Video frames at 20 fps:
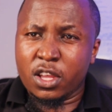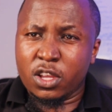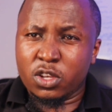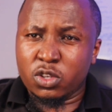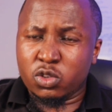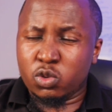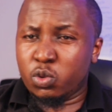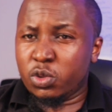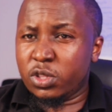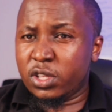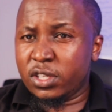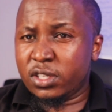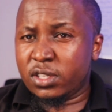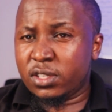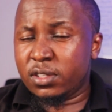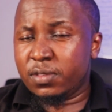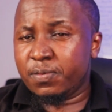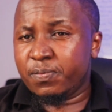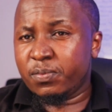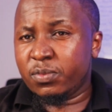So with
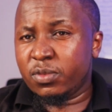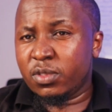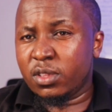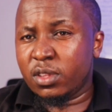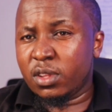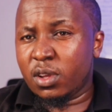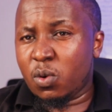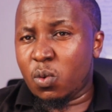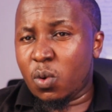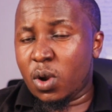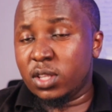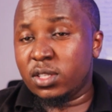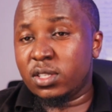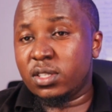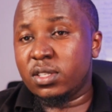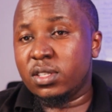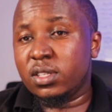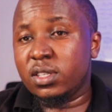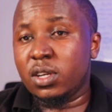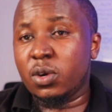this,
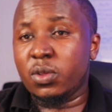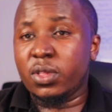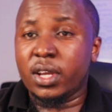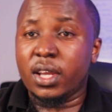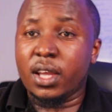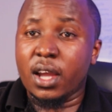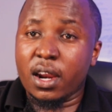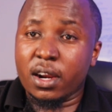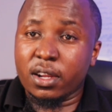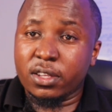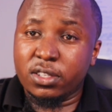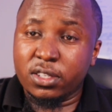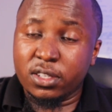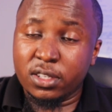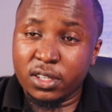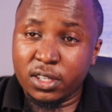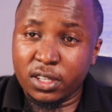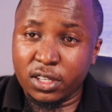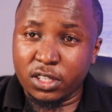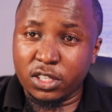once now the garage
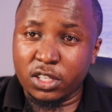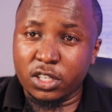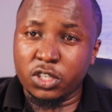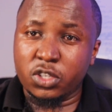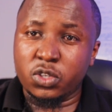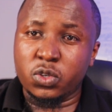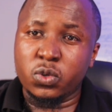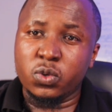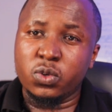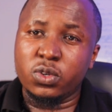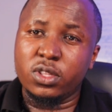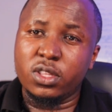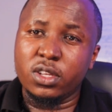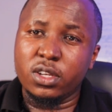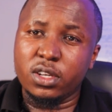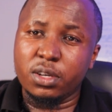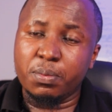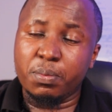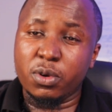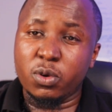is issued
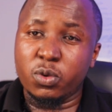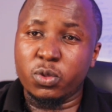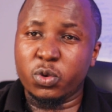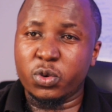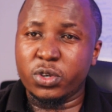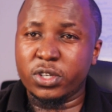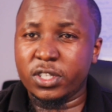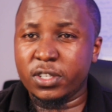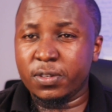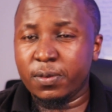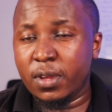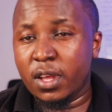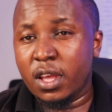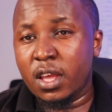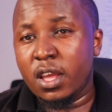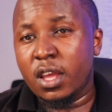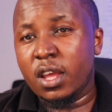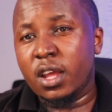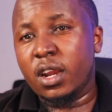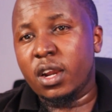the repair authority,
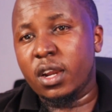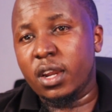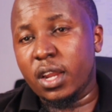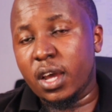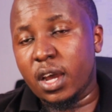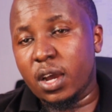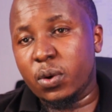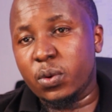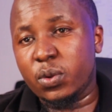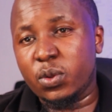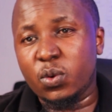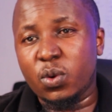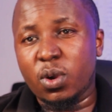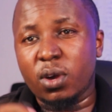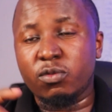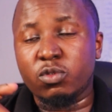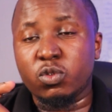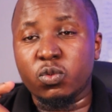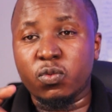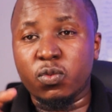now you
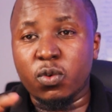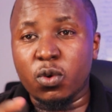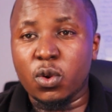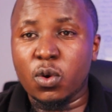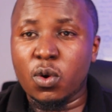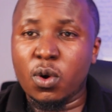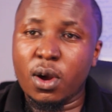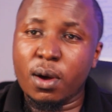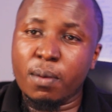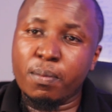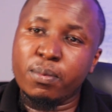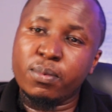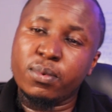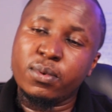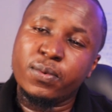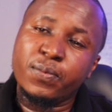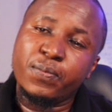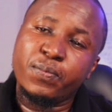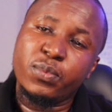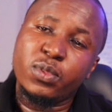have to follow up
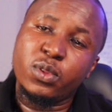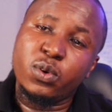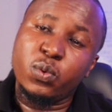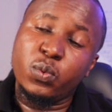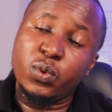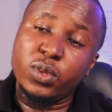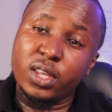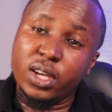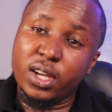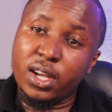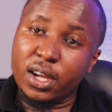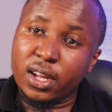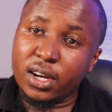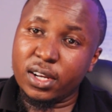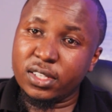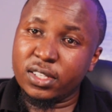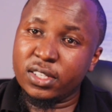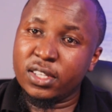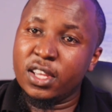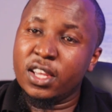with the
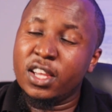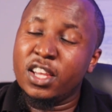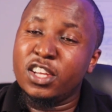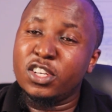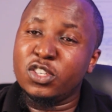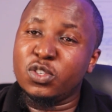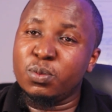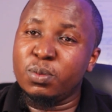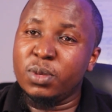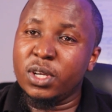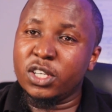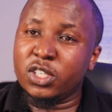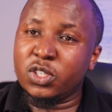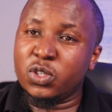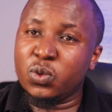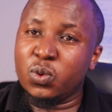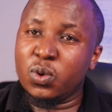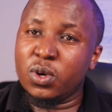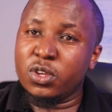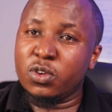garage to make
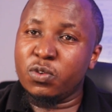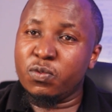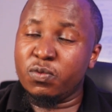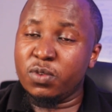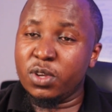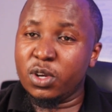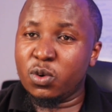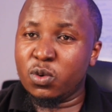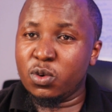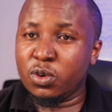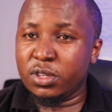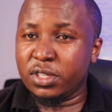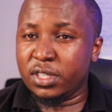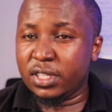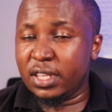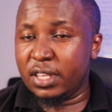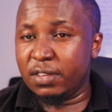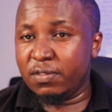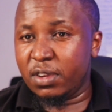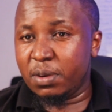sure your vehicle is
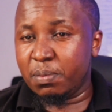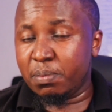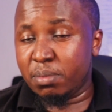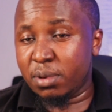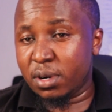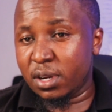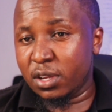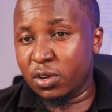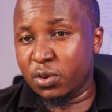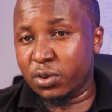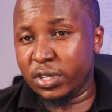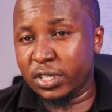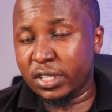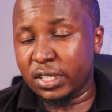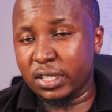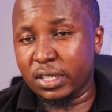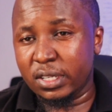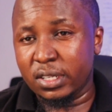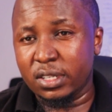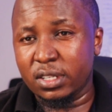given
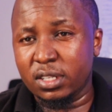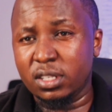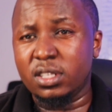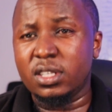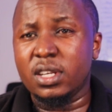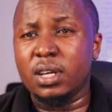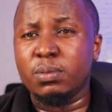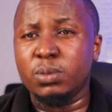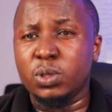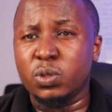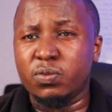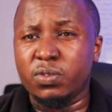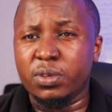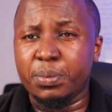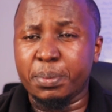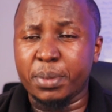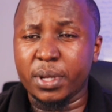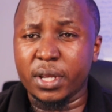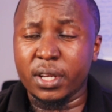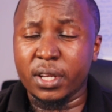priority in terms of
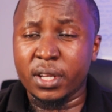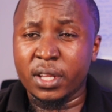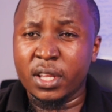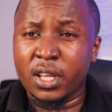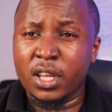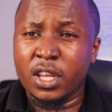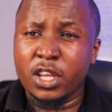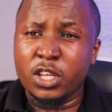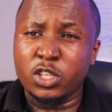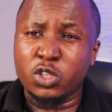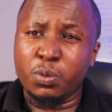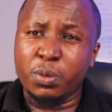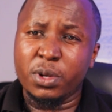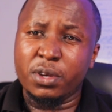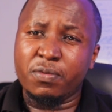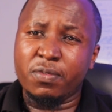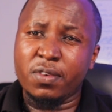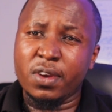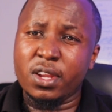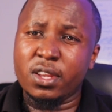repair. So you
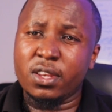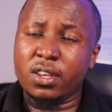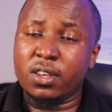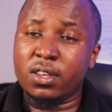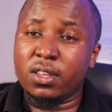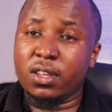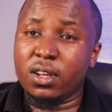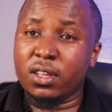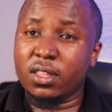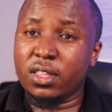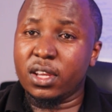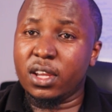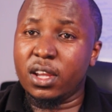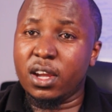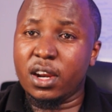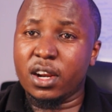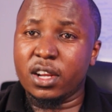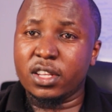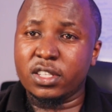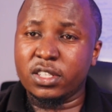might find the
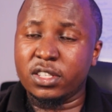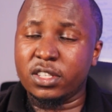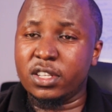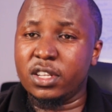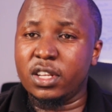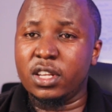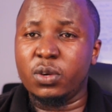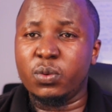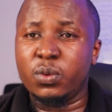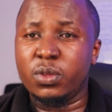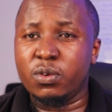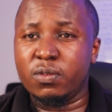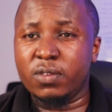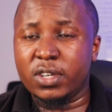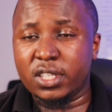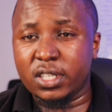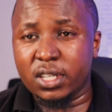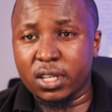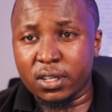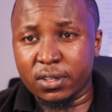garage is dealing with over
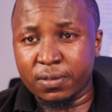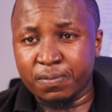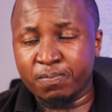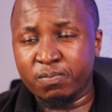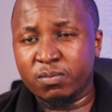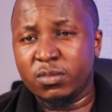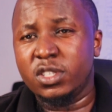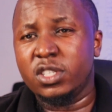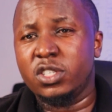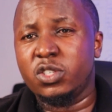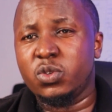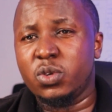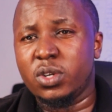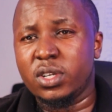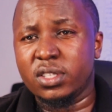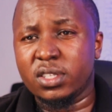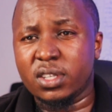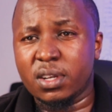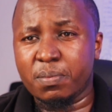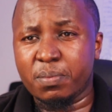10
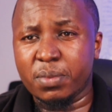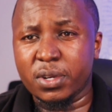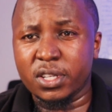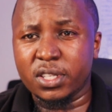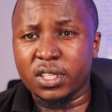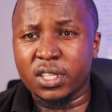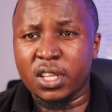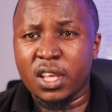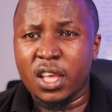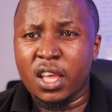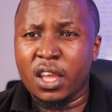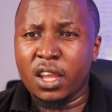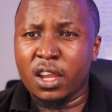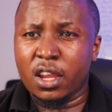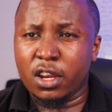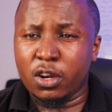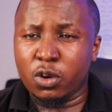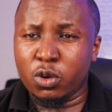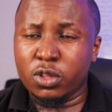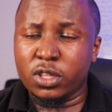insurance companies,
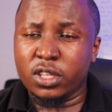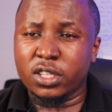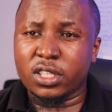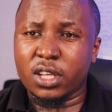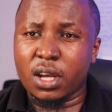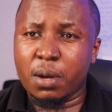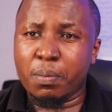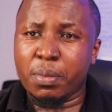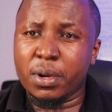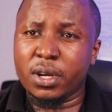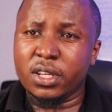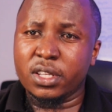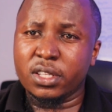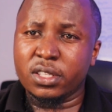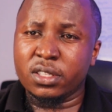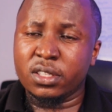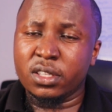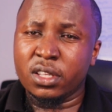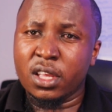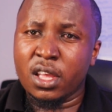and all these
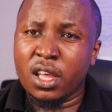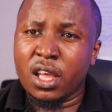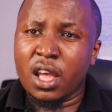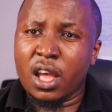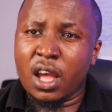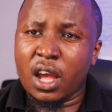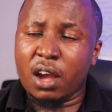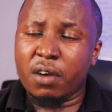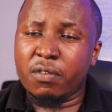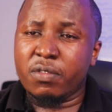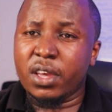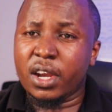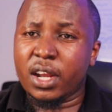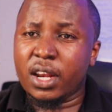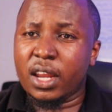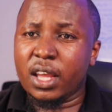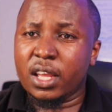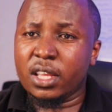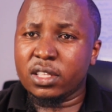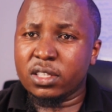companies have their
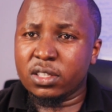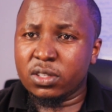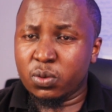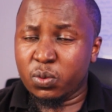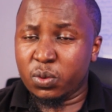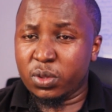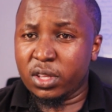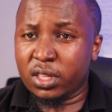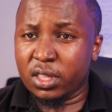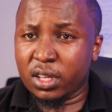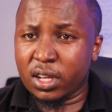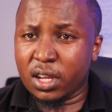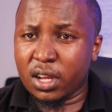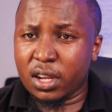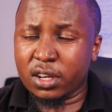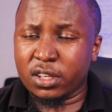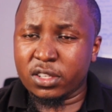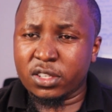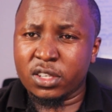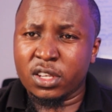clients within the
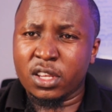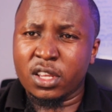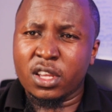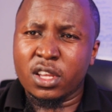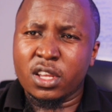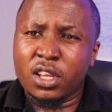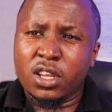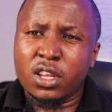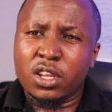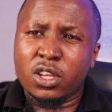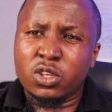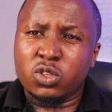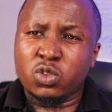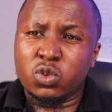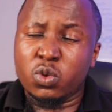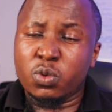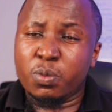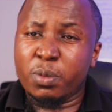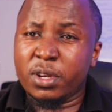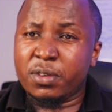garage.
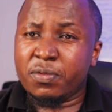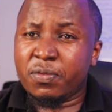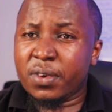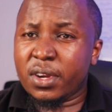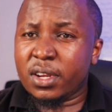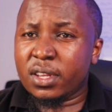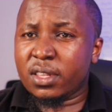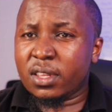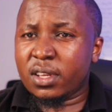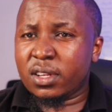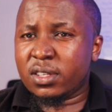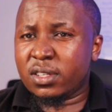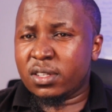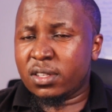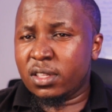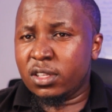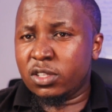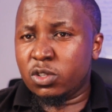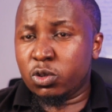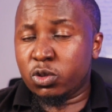So you might find
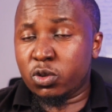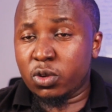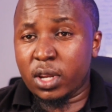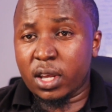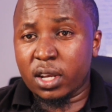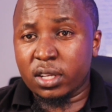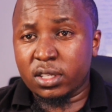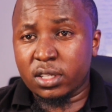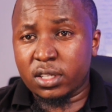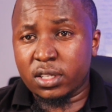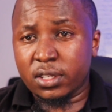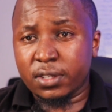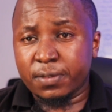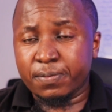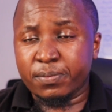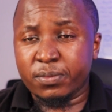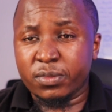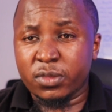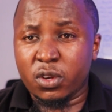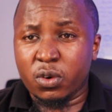that there's also
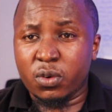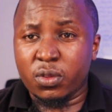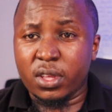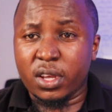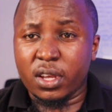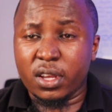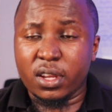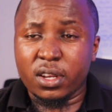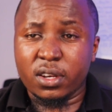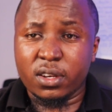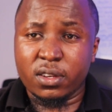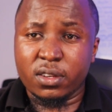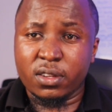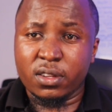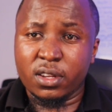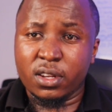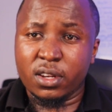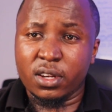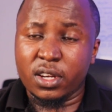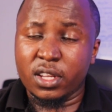laxity on their end.
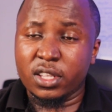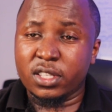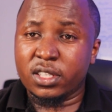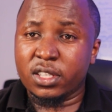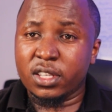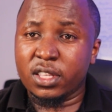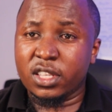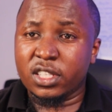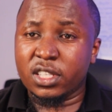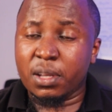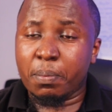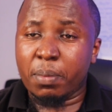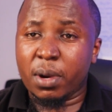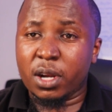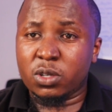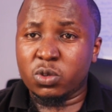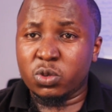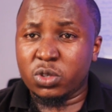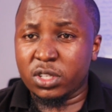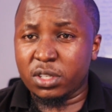Let's say there's a
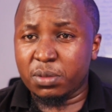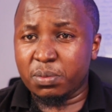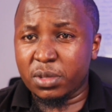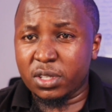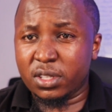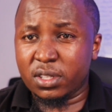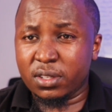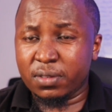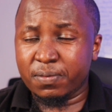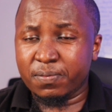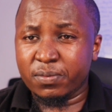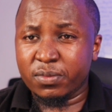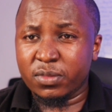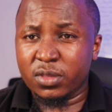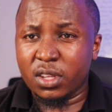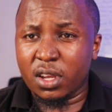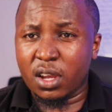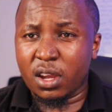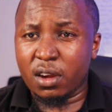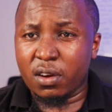part which is missing
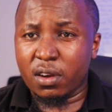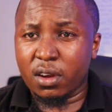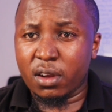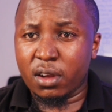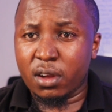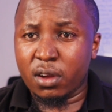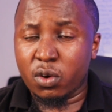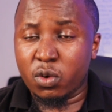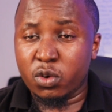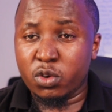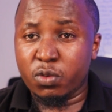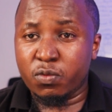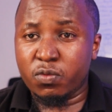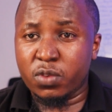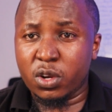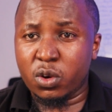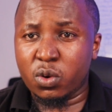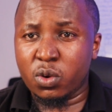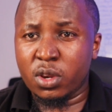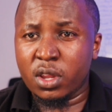on your
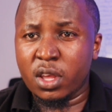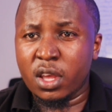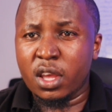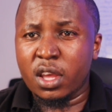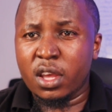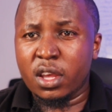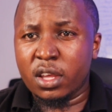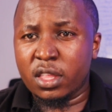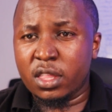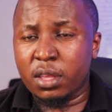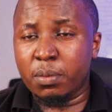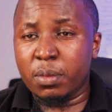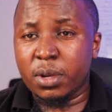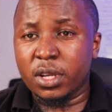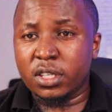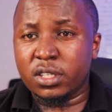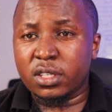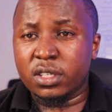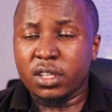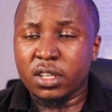vehicle. They
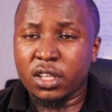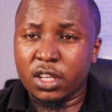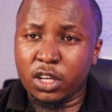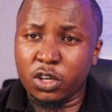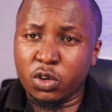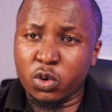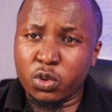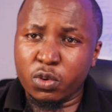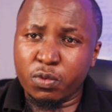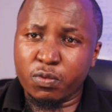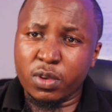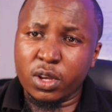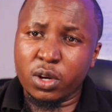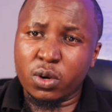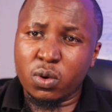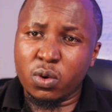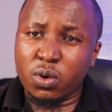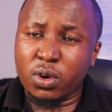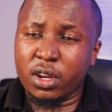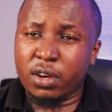might ignore your
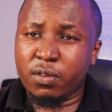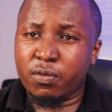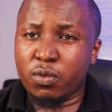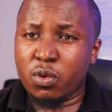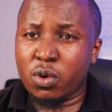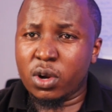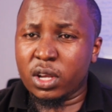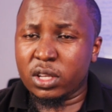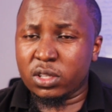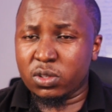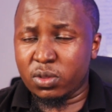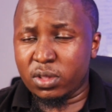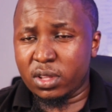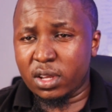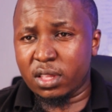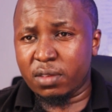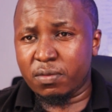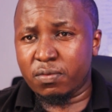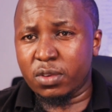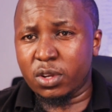vehicle and focus on the
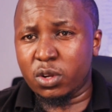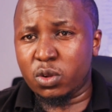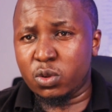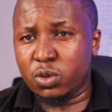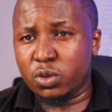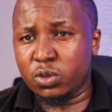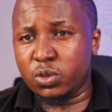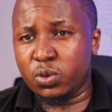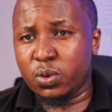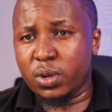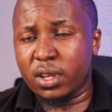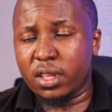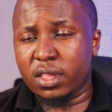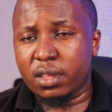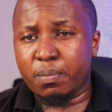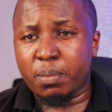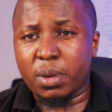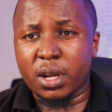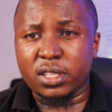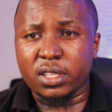other vehicles where
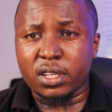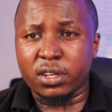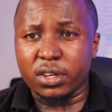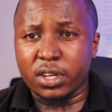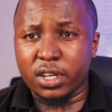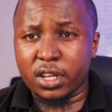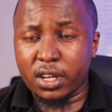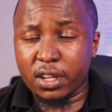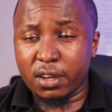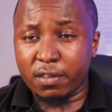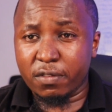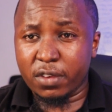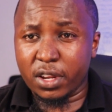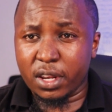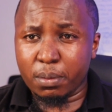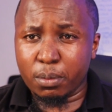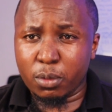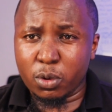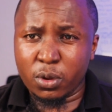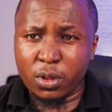the parts are readily
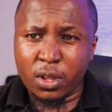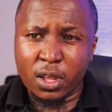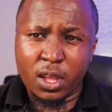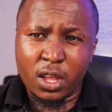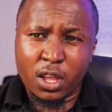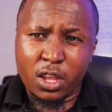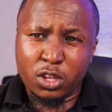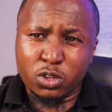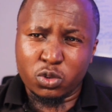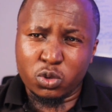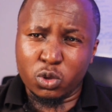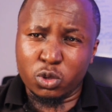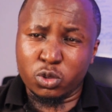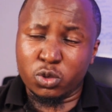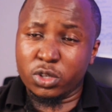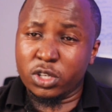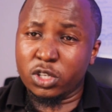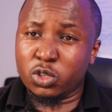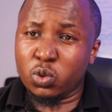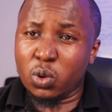available. So you
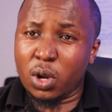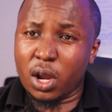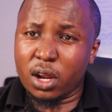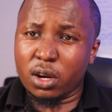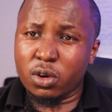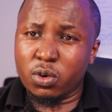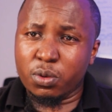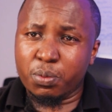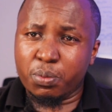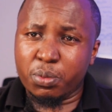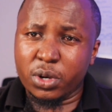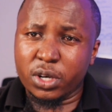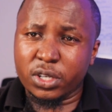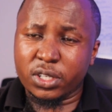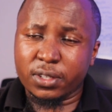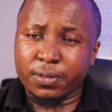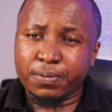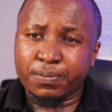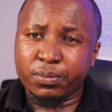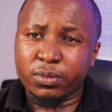also need to add on
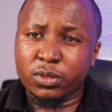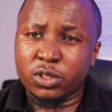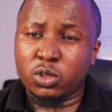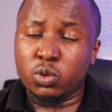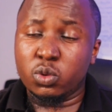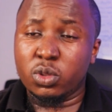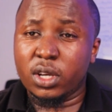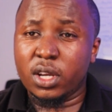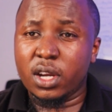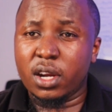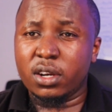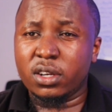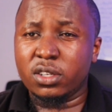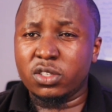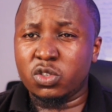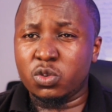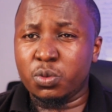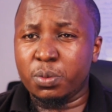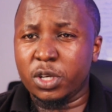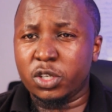pressure to the
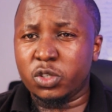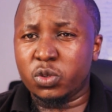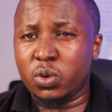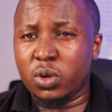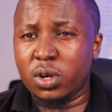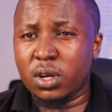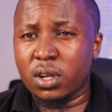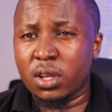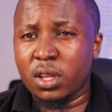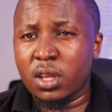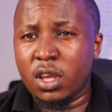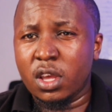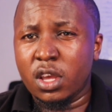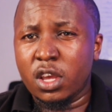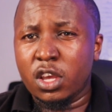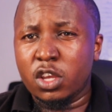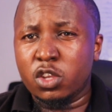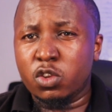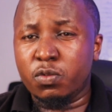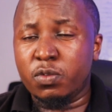garage to make sure
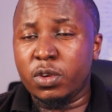your